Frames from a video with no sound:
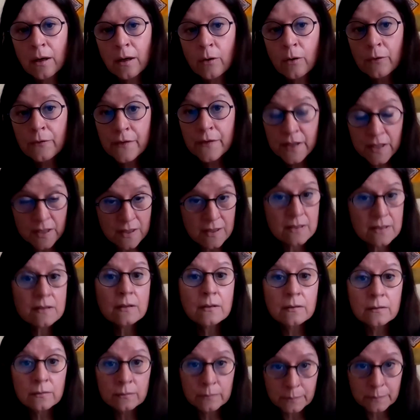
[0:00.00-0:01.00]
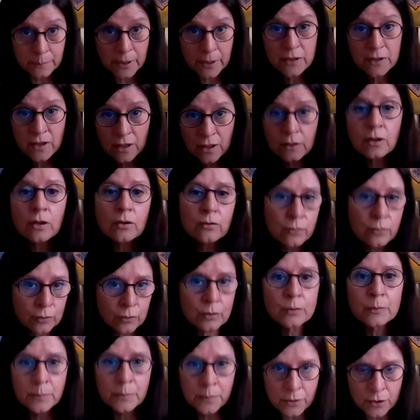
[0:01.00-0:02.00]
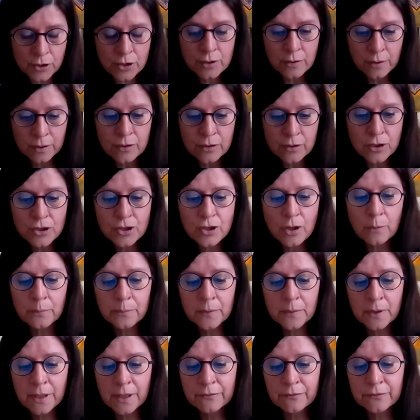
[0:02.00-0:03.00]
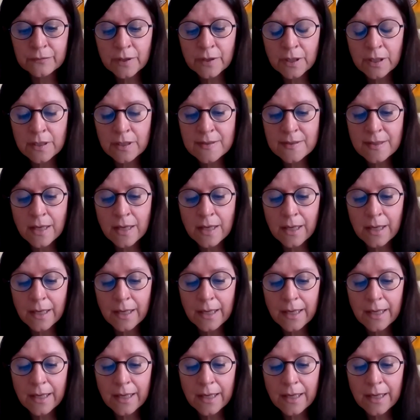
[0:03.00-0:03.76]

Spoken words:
of this particular group, shoplifters,